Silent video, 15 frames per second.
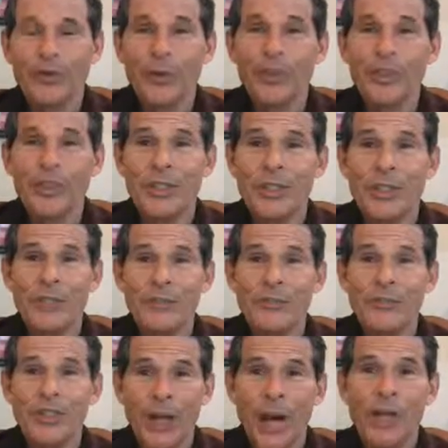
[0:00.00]
version
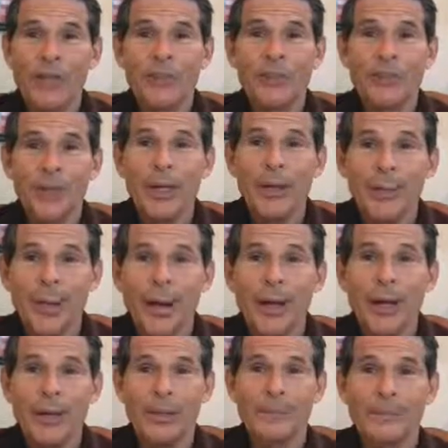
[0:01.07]
of China's Great
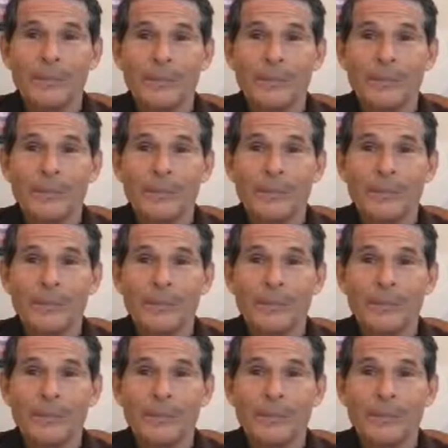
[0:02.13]
Wall.